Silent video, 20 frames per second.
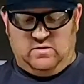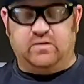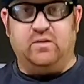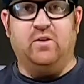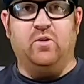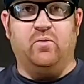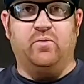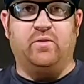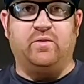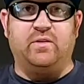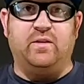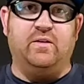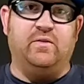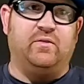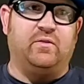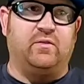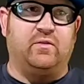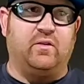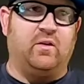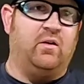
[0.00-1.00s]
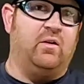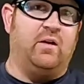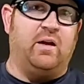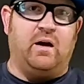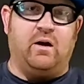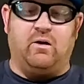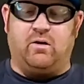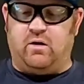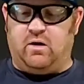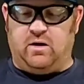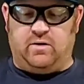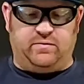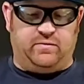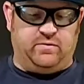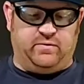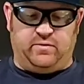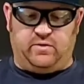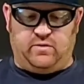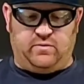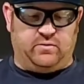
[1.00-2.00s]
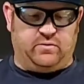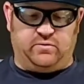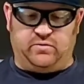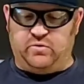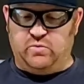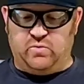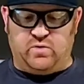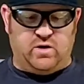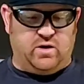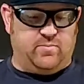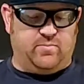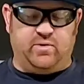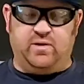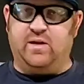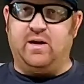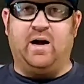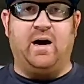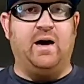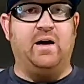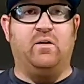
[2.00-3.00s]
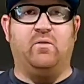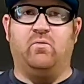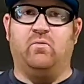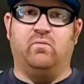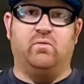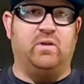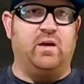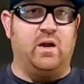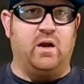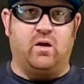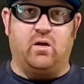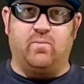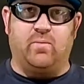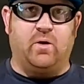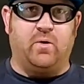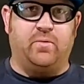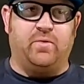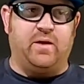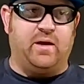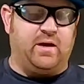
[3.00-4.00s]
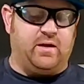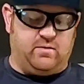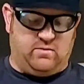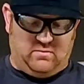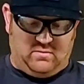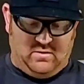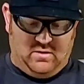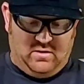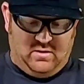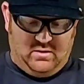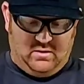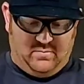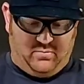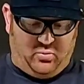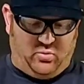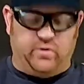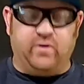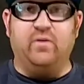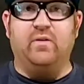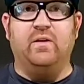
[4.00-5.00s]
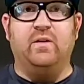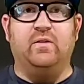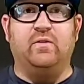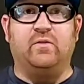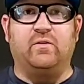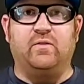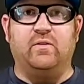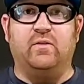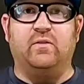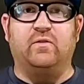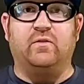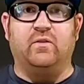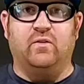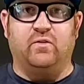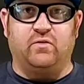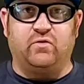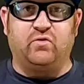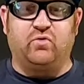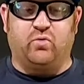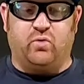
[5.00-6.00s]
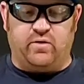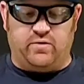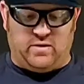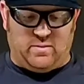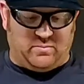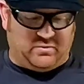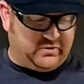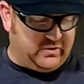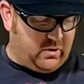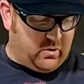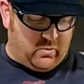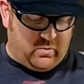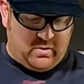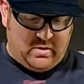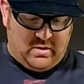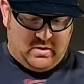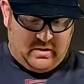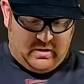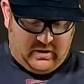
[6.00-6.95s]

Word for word: you know that these are knockoff of another shoe company. I don't care about that point of these is to destroy them. So